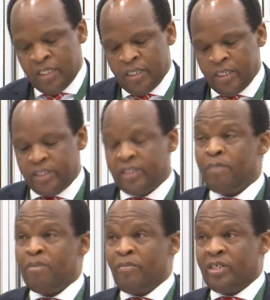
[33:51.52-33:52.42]
It's
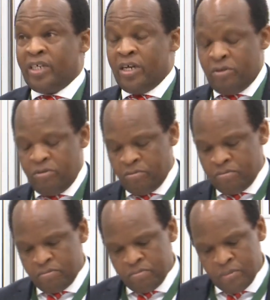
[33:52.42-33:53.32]
Temba Masego,
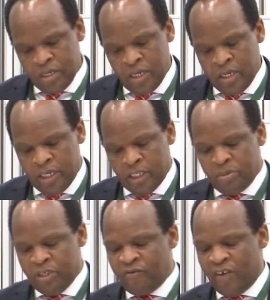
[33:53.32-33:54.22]
it's
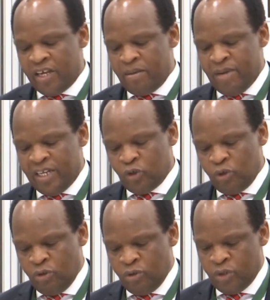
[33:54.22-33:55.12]
Ms. Feiki
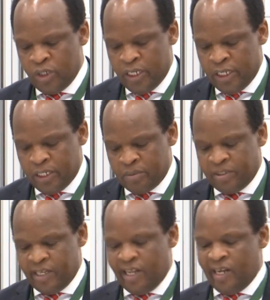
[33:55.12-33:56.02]
Mento, it's
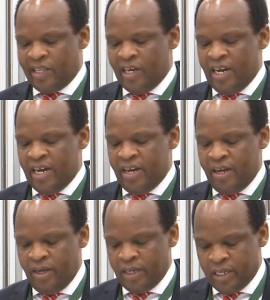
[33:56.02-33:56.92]
Mr. Ntantla
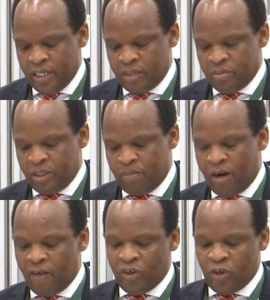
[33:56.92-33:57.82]
Nene, it's Mr.
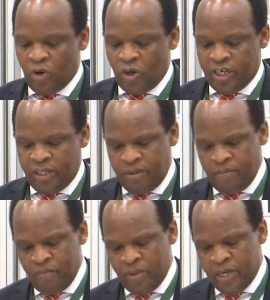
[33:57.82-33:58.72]
Pravin Gordon,
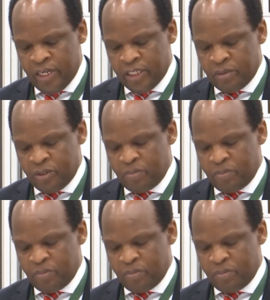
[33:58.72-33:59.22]
it's Ms.